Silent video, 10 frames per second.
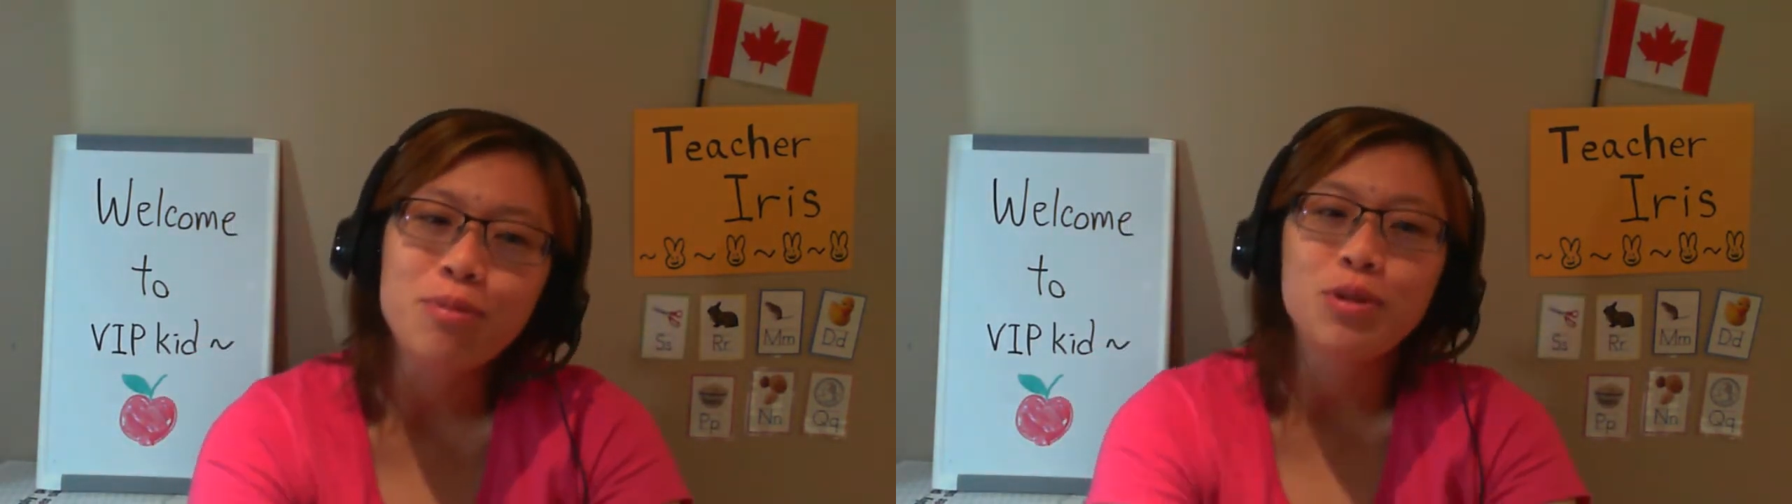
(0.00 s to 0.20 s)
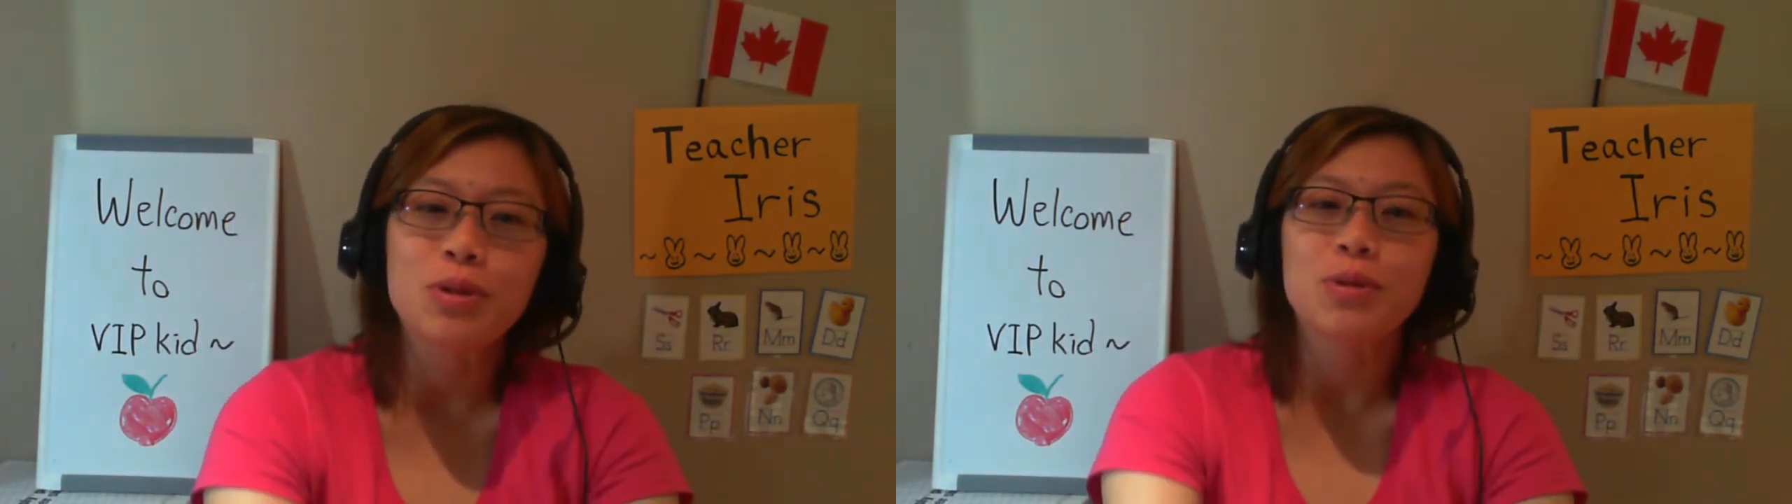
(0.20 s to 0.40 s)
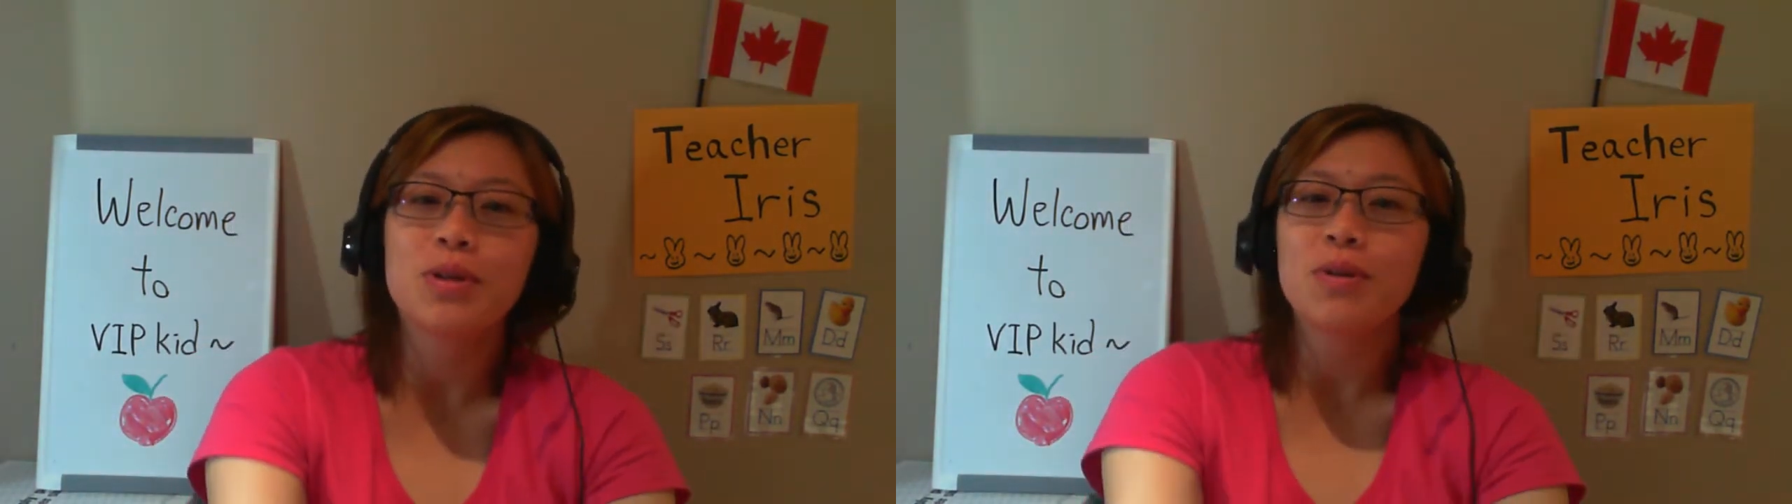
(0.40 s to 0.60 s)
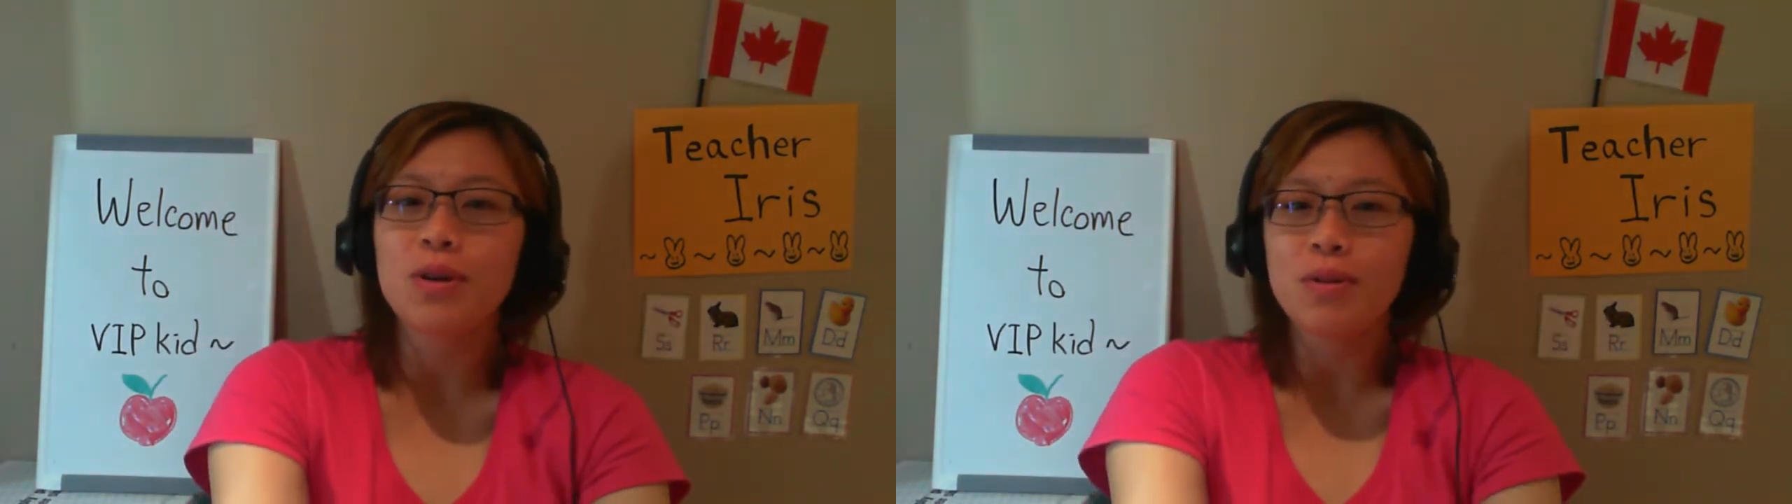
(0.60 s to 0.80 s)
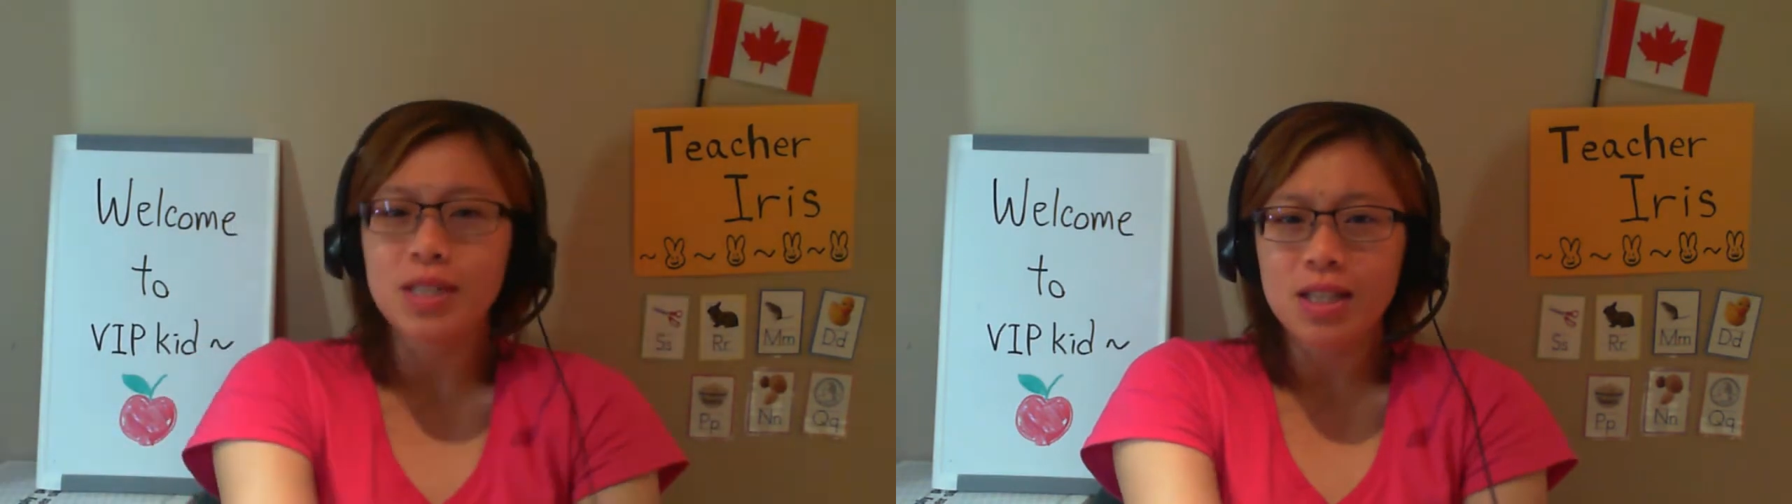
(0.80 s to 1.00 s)
so, you
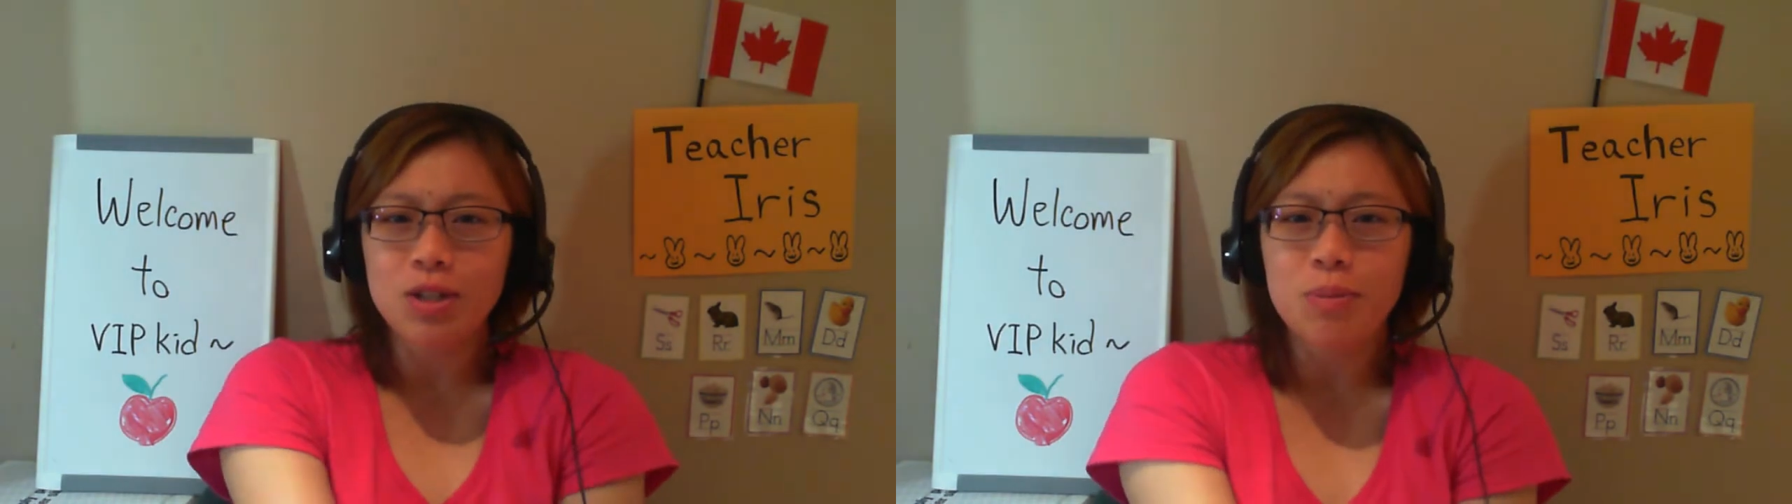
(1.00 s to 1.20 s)
know, it's a little